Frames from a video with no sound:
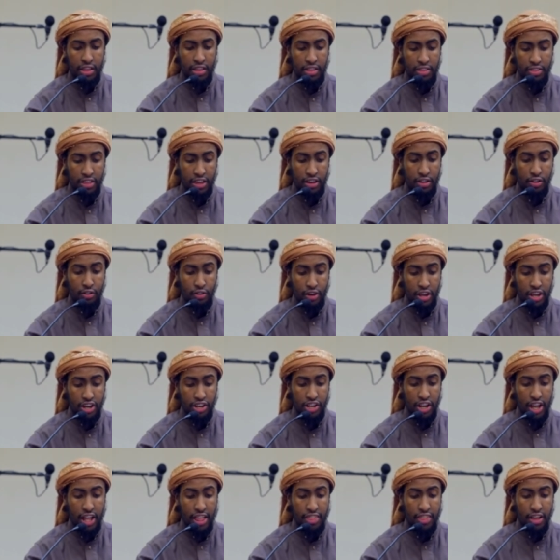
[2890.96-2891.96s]
They agree
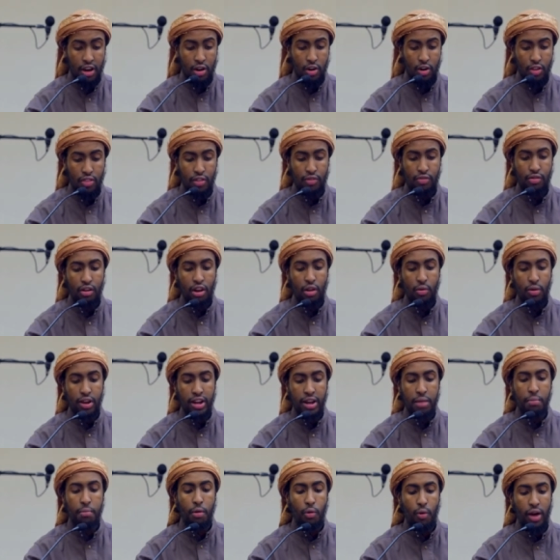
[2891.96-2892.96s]
each other on the following.
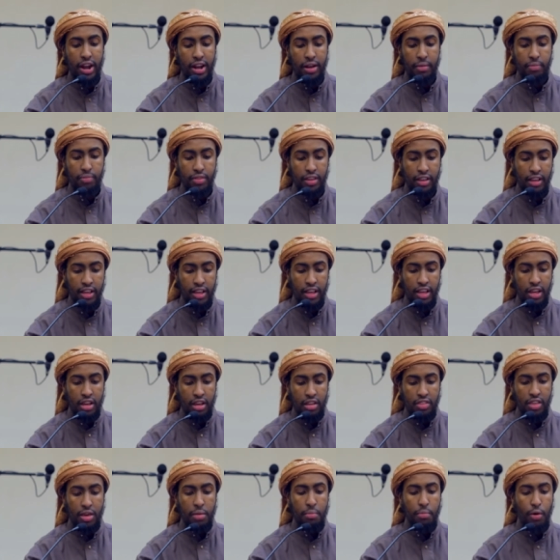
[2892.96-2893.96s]
Number one,
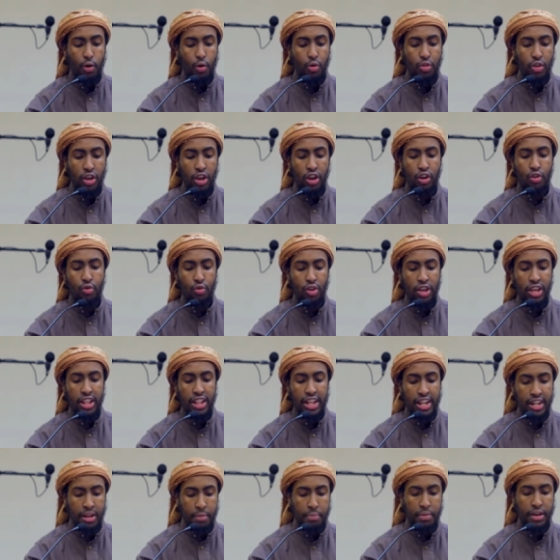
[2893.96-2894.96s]
they both agree
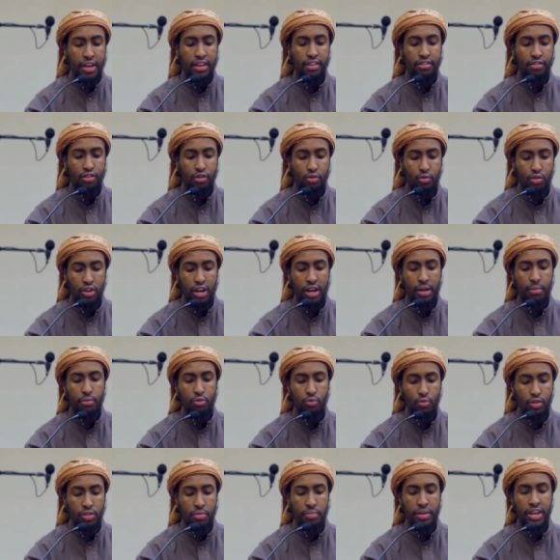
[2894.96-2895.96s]
that the person who comes
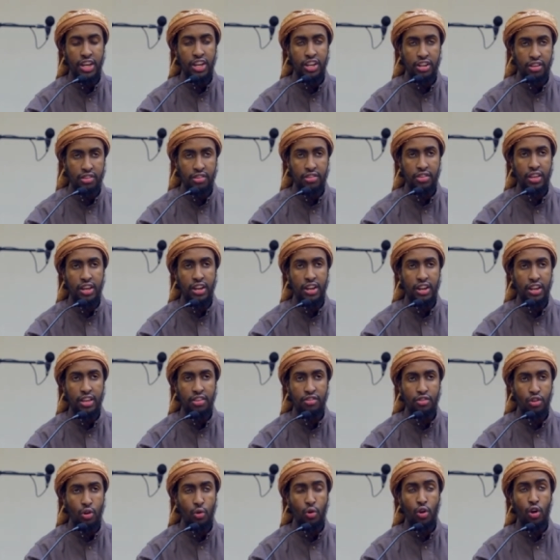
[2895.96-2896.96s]
with major sin
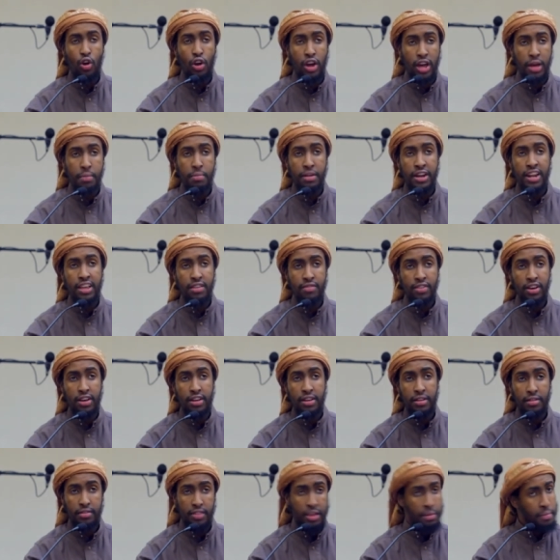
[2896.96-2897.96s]
is no longer a believer.
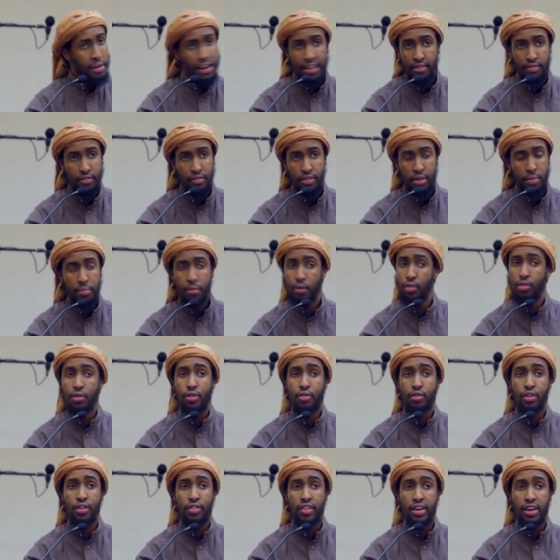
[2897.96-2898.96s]
They believe they both
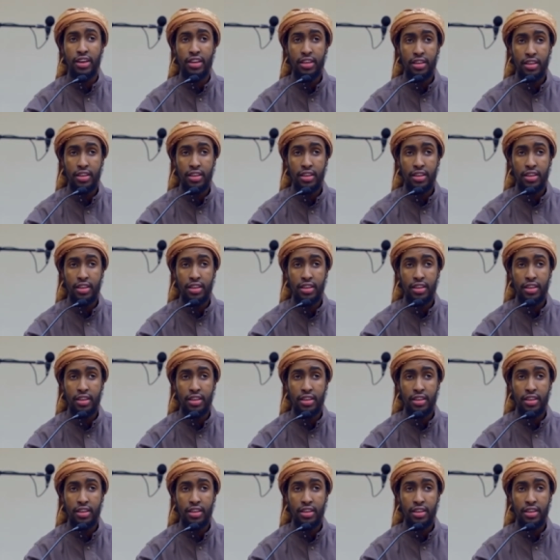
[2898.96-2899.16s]
agree on that.